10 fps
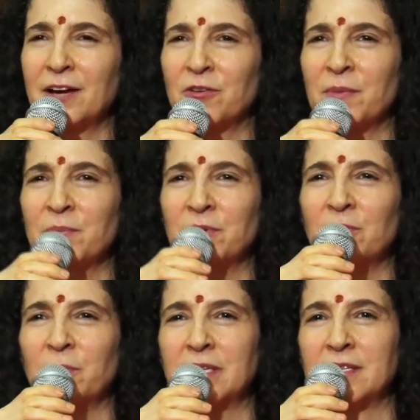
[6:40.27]
remember
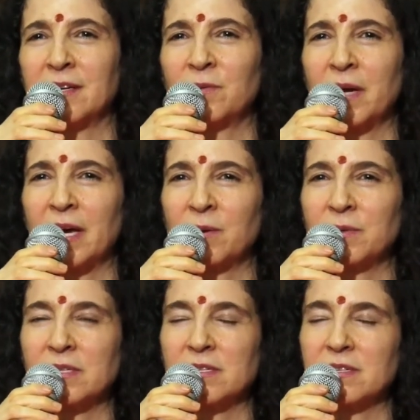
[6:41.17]
that we did when I
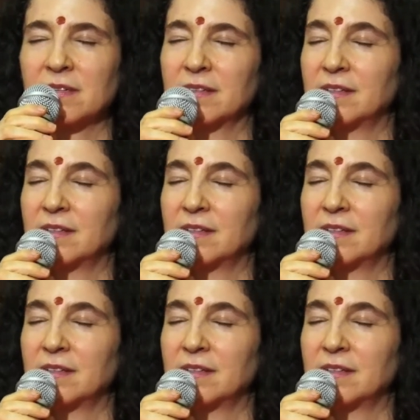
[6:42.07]
was,